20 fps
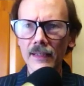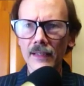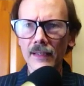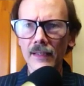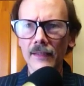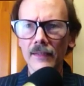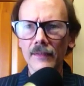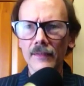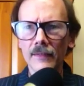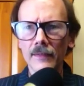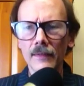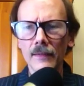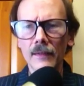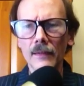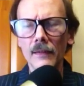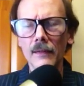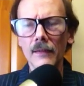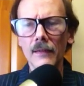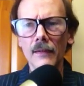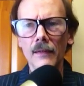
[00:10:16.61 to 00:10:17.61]
again.
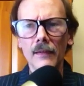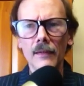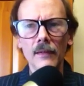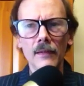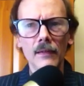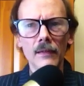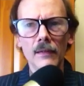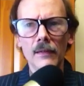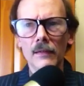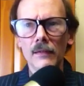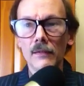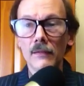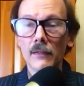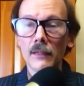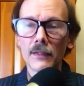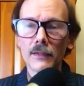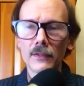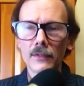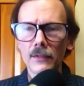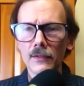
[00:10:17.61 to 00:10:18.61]

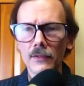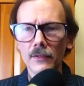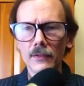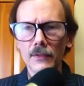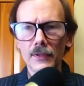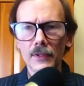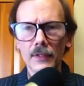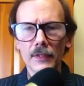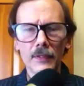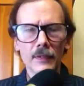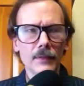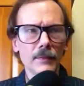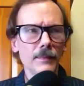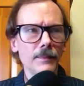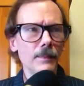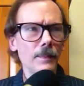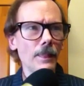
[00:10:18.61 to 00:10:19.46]
That's good news there.